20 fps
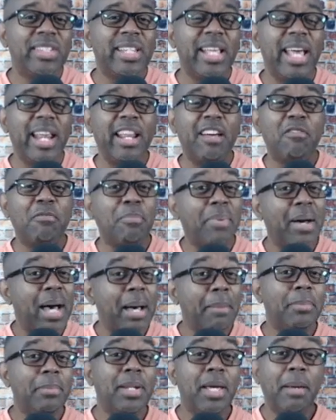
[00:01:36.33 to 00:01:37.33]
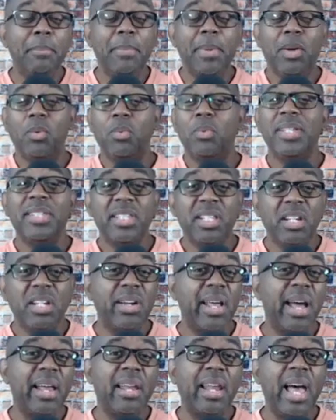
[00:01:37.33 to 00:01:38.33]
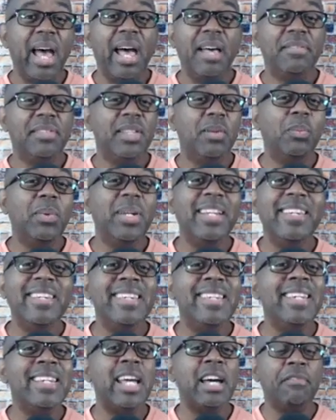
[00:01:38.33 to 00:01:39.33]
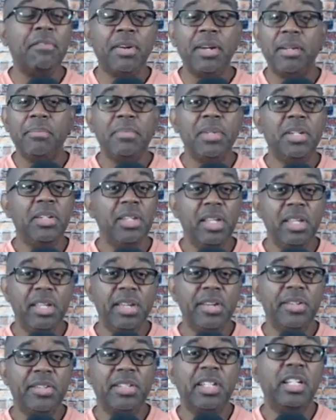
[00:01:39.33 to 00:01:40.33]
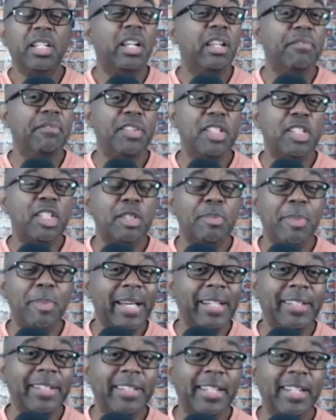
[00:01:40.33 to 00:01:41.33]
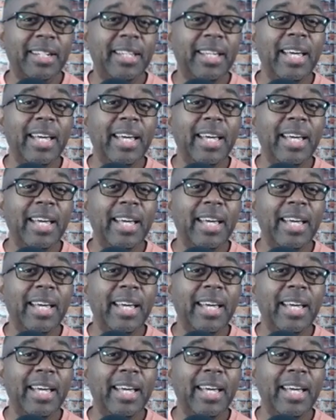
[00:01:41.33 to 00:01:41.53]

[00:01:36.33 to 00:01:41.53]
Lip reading: that have popped up and arisen in our lives that we never in a million years could have expected.